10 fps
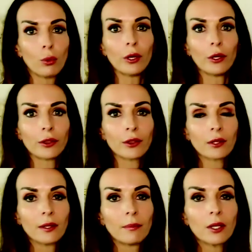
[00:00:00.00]
your worth
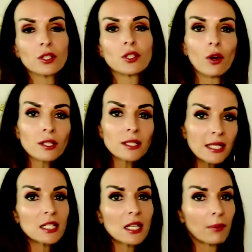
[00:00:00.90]
because you are
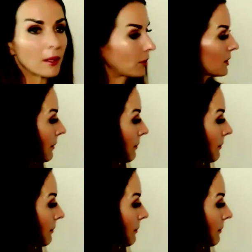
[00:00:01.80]
teaching people